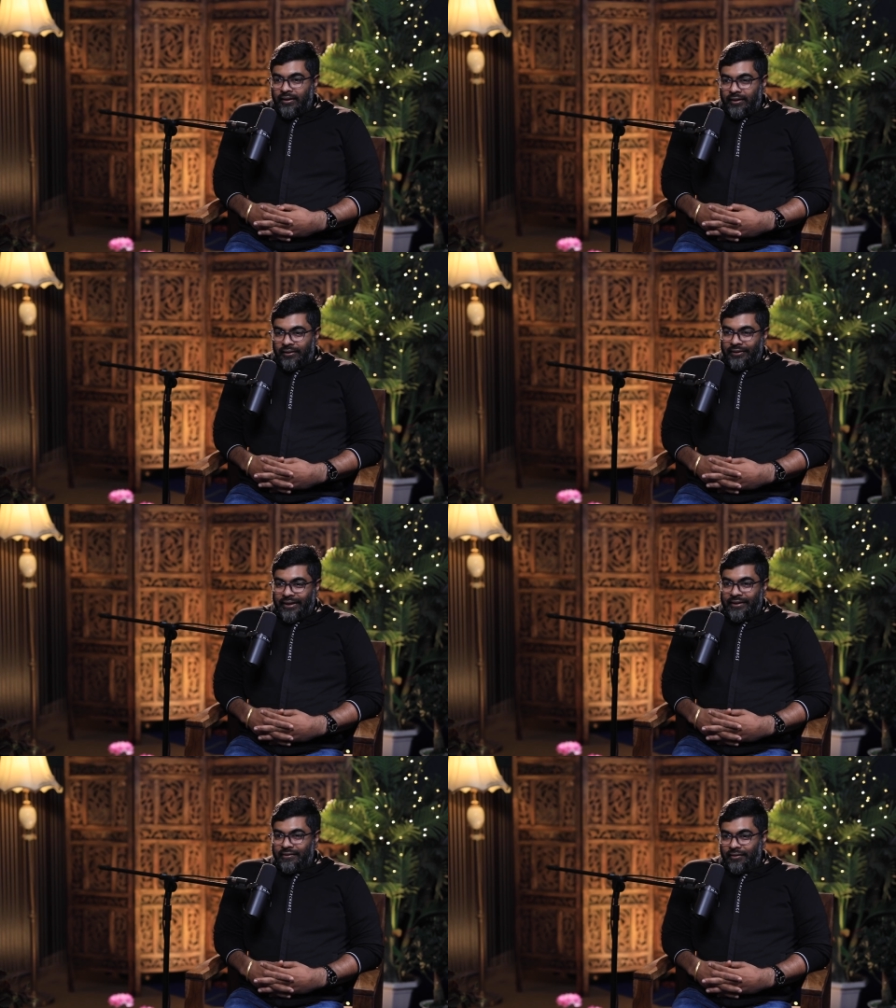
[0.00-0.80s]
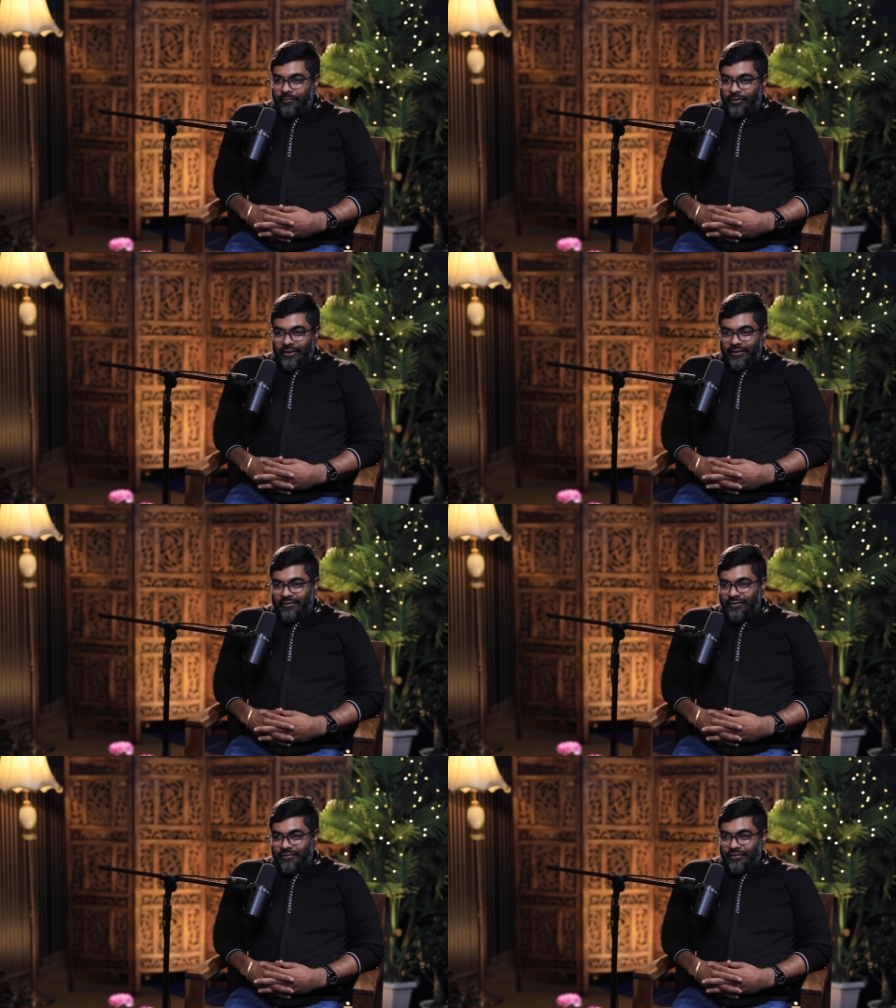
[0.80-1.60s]
Okay, it all boils
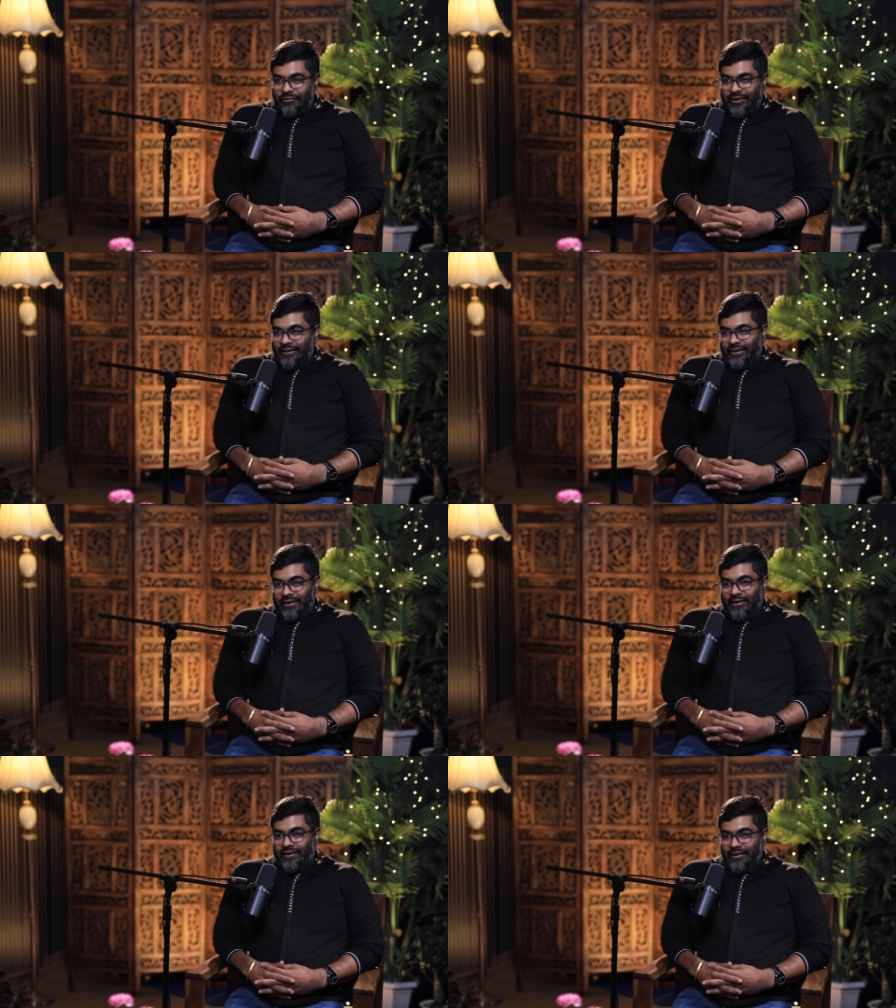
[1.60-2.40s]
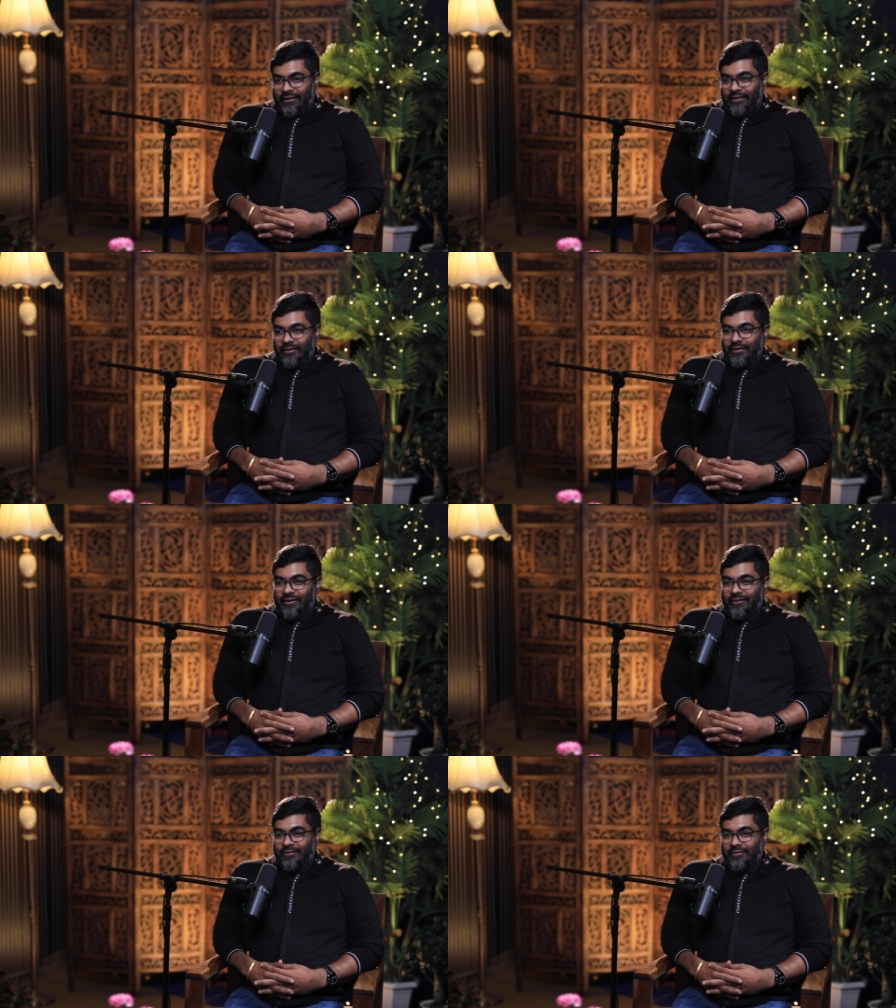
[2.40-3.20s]
down to one thing,
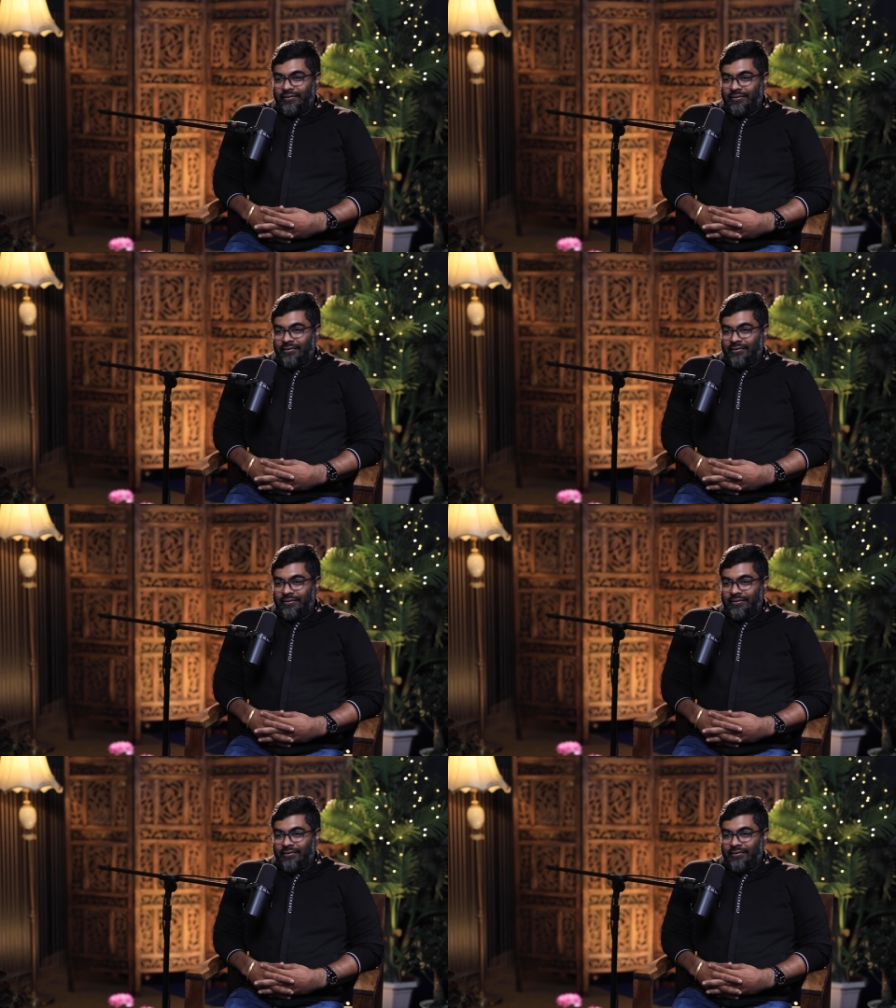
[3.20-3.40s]
is